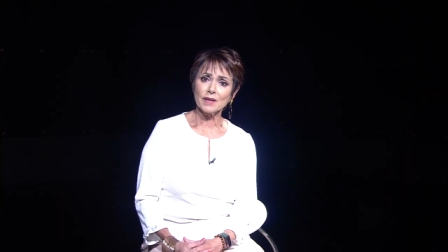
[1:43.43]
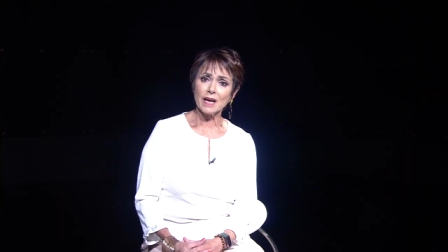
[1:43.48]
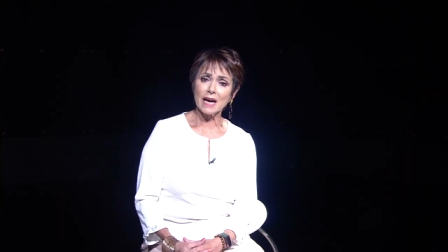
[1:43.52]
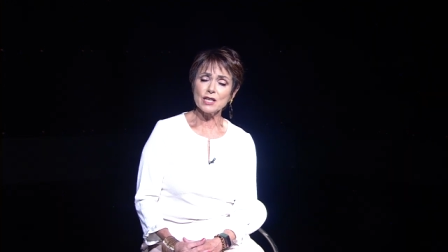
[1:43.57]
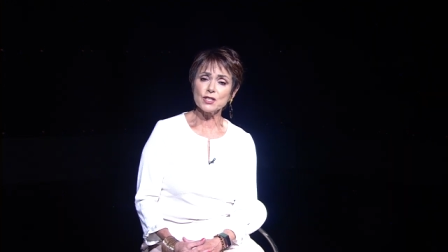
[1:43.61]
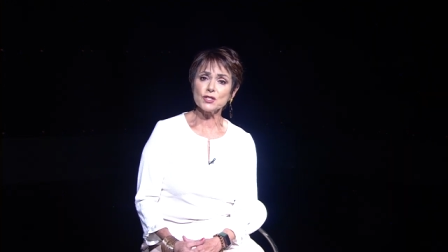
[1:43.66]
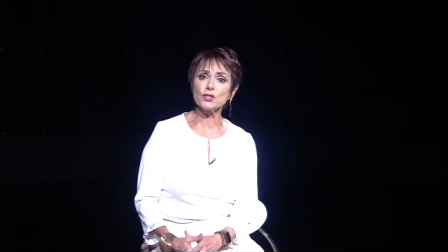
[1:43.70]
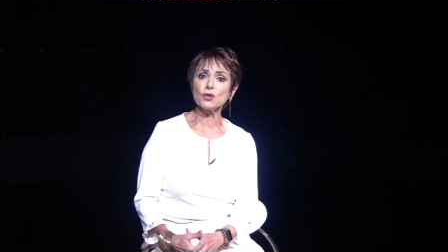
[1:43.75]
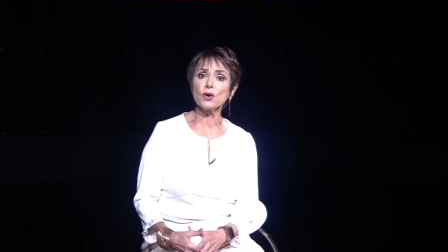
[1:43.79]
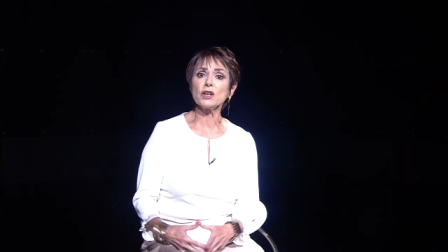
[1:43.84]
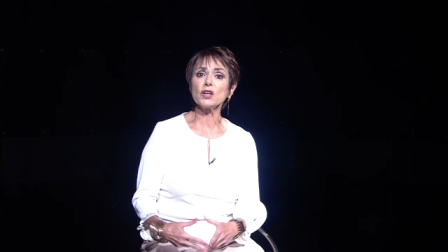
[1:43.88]
I
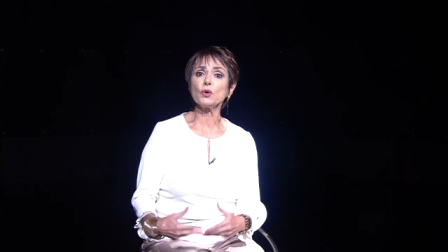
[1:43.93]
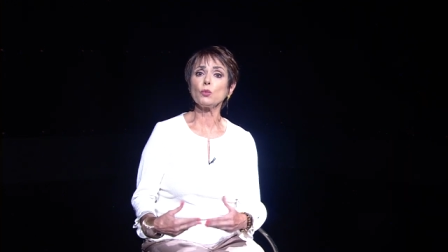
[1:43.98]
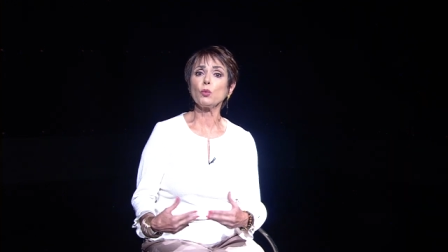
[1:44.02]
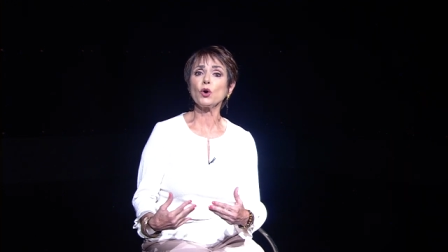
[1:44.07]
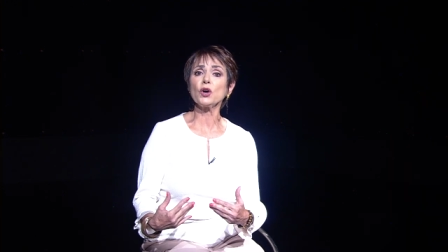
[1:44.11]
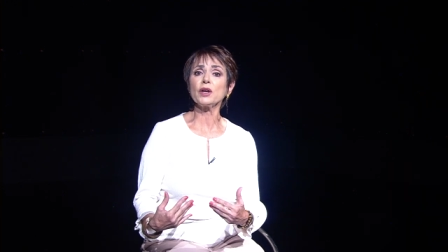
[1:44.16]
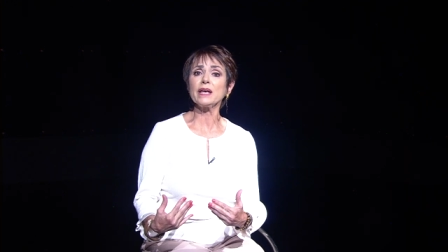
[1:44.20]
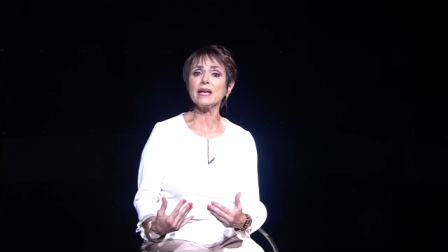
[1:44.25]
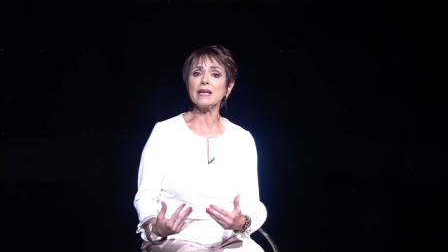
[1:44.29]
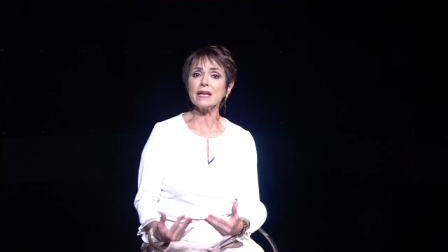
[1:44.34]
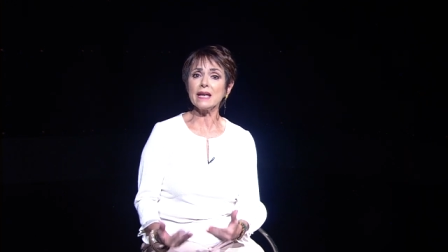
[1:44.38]
started
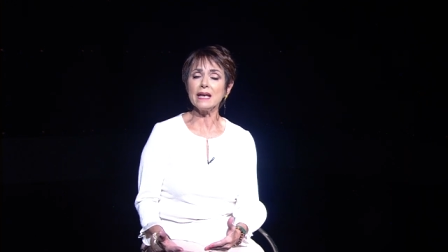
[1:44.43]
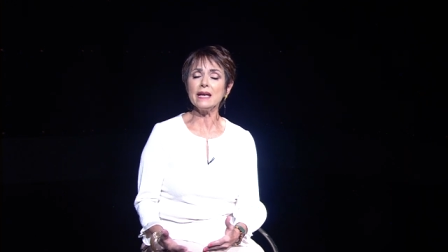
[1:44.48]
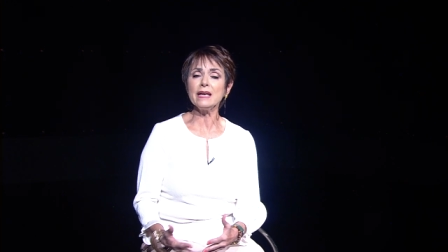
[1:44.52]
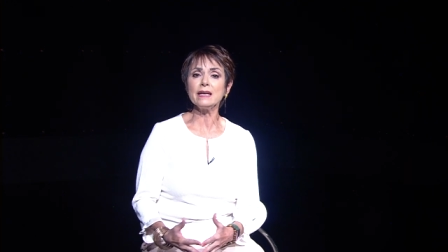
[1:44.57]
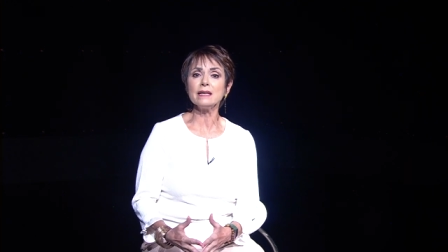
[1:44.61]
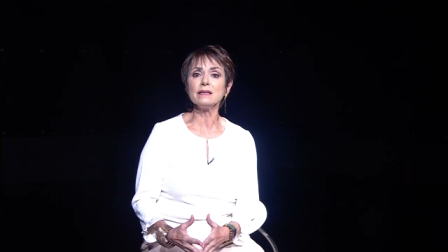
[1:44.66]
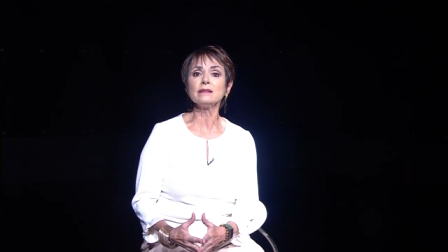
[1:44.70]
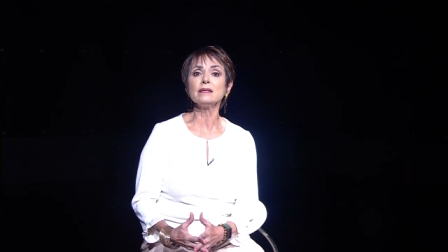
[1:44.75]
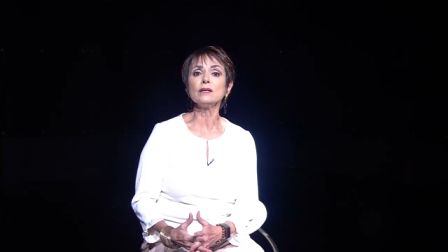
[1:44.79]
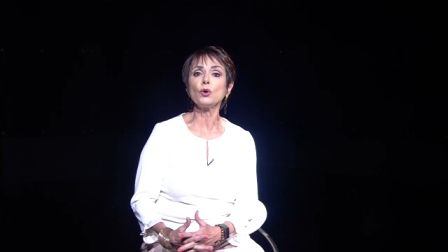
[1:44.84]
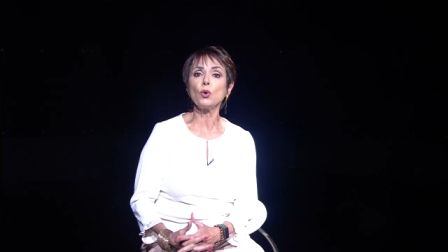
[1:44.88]
working
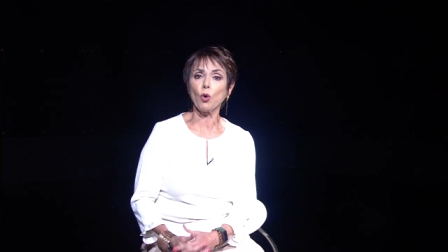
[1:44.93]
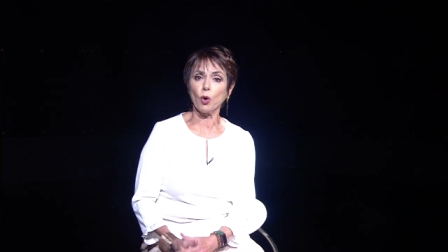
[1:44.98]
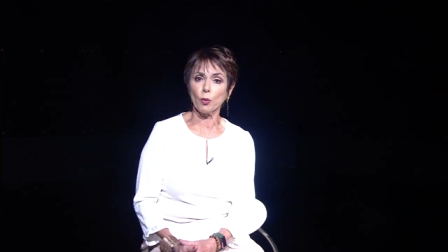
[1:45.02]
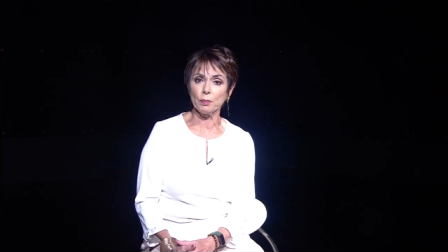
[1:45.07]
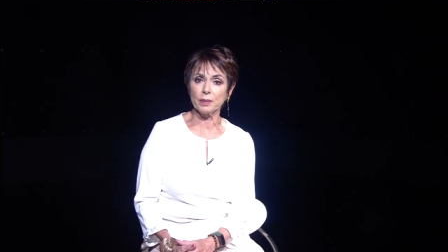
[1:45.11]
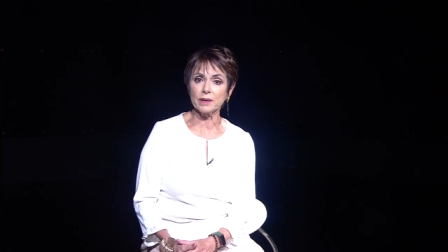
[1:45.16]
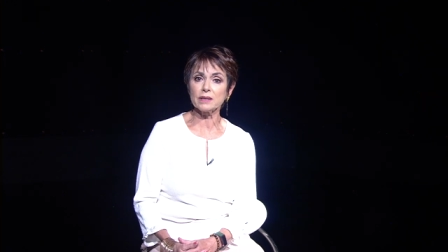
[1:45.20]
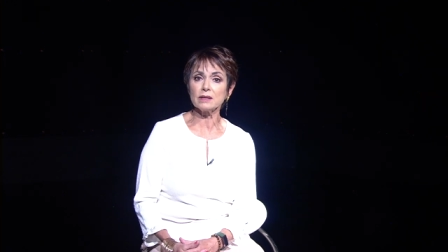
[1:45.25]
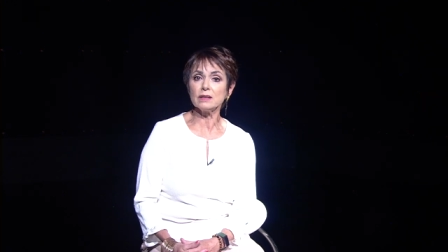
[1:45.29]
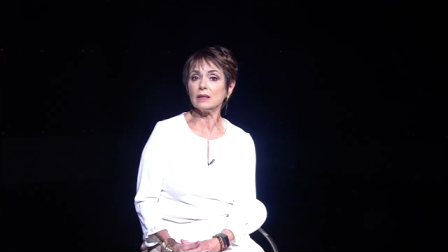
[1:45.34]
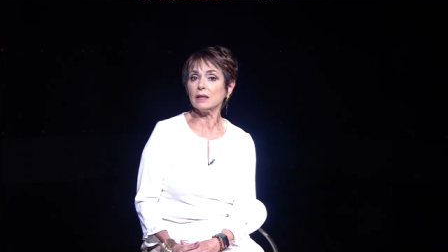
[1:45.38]
in
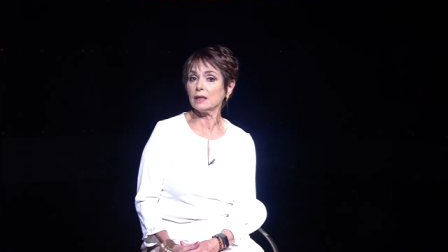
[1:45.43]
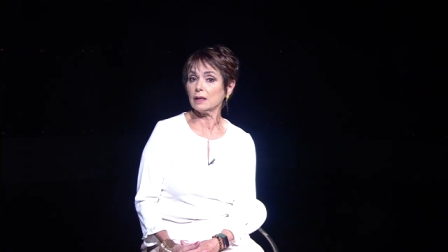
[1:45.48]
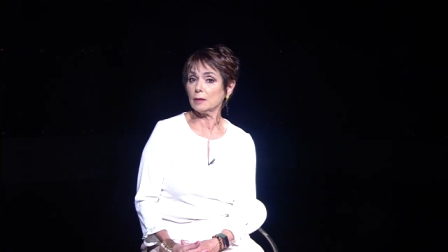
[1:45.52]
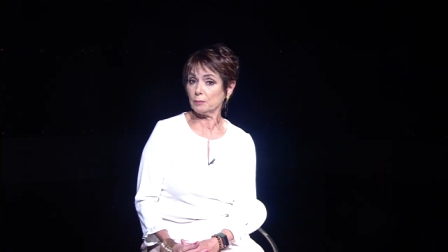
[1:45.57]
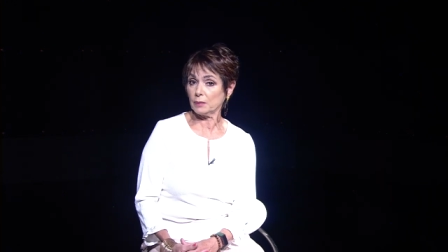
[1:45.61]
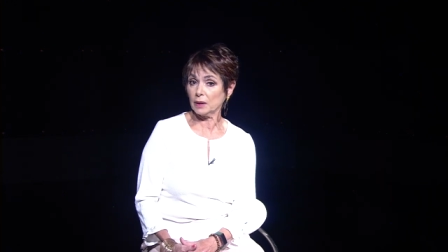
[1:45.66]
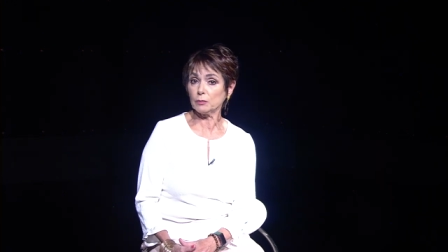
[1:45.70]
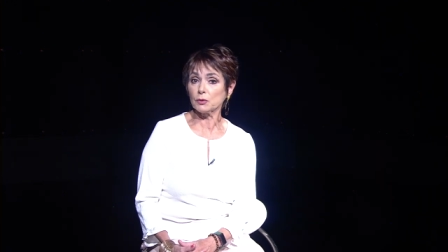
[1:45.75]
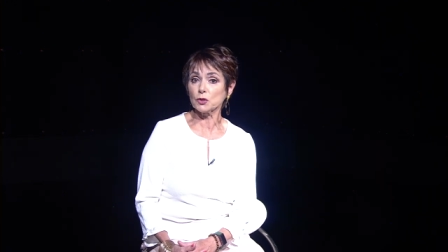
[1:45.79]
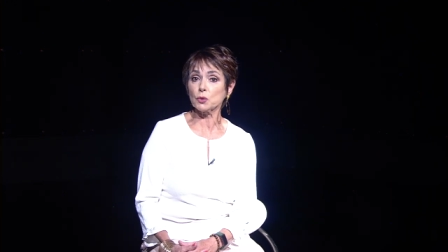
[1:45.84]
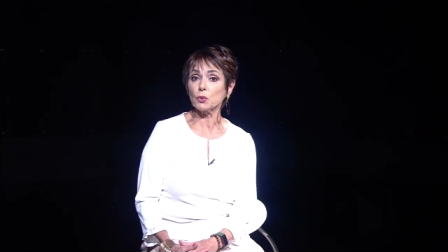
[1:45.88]
corporate uh,
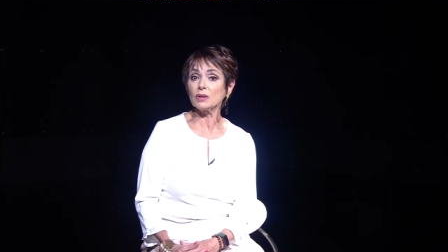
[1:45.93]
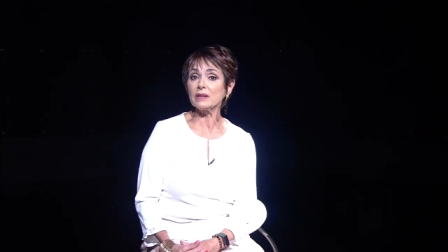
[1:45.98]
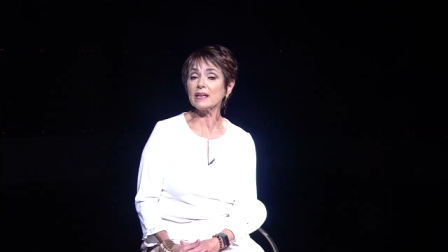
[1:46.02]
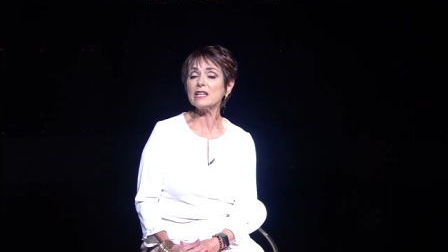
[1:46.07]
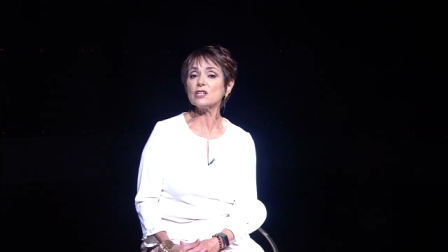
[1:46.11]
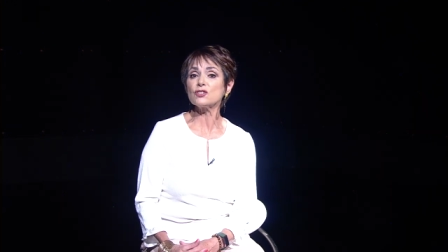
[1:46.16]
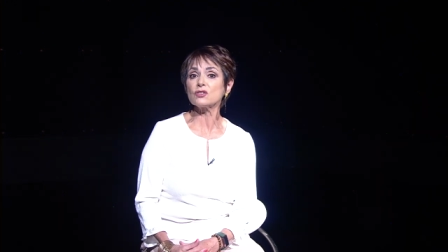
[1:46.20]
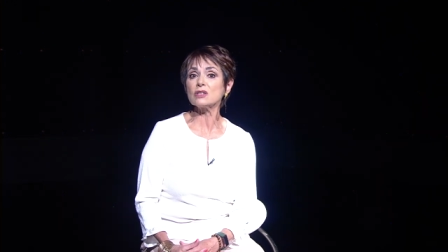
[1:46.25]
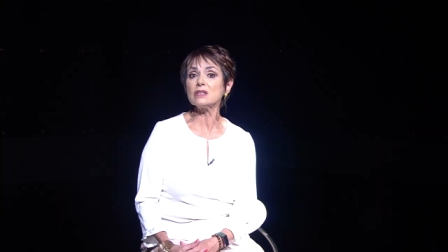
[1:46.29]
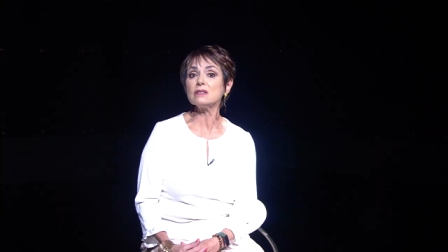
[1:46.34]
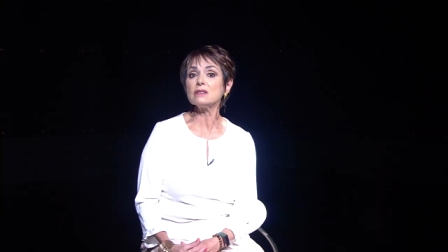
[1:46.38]
public
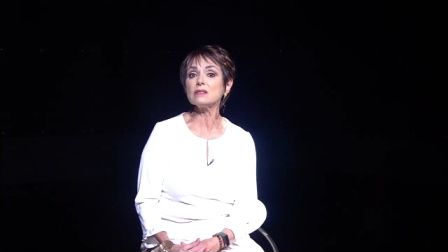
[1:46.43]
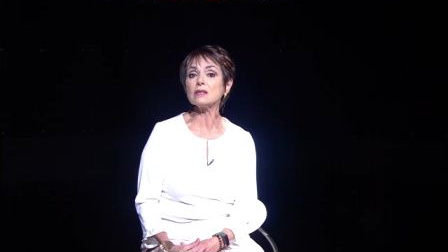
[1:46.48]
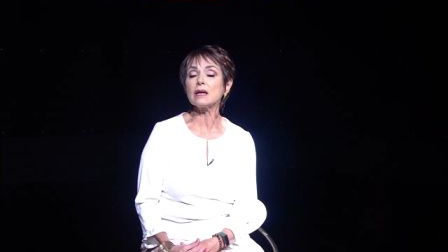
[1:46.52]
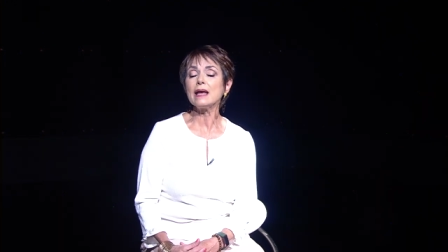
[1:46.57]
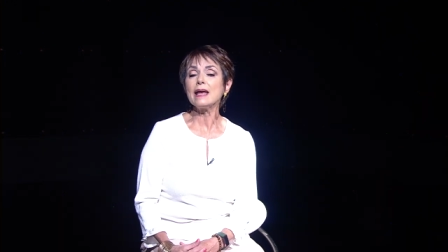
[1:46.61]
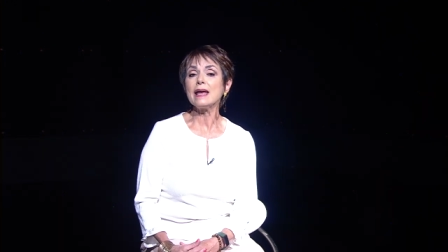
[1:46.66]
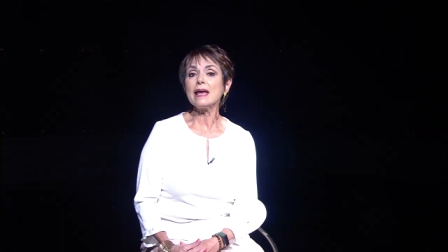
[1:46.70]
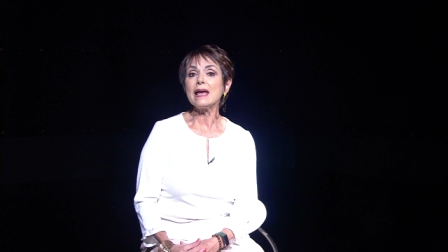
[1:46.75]
relations